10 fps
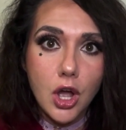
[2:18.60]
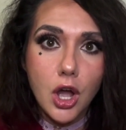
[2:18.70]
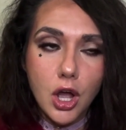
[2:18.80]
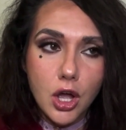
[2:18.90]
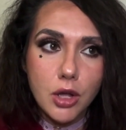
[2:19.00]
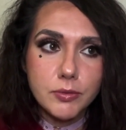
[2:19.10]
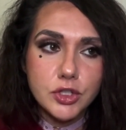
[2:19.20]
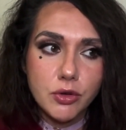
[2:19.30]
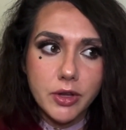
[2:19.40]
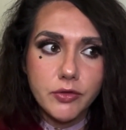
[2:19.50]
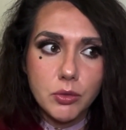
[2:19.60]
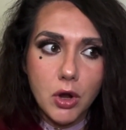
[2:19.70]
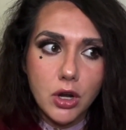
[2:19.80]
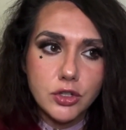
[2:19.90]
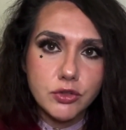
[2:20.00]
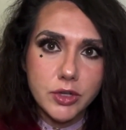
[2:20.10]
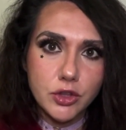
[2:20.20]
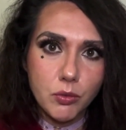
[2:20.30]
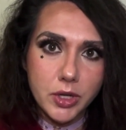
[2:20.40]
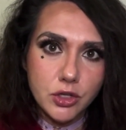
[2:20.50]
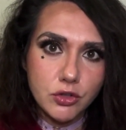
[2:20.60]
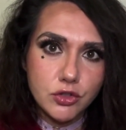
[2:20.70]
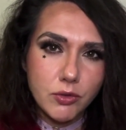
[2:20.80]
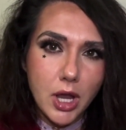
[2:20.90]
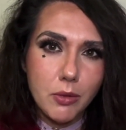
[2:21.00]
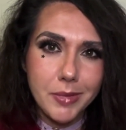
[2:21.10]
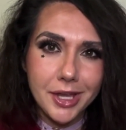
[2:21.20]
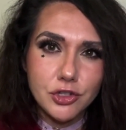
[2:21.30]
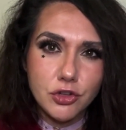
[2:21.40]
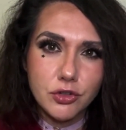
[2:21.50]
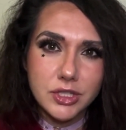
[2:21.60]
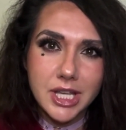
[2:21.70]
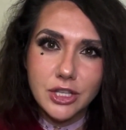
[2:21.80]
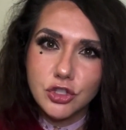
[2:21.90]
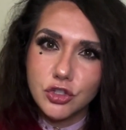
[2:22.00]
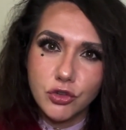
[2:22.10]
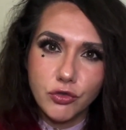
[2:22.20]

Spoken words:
So if you are doing the Windows route, make sure you test 2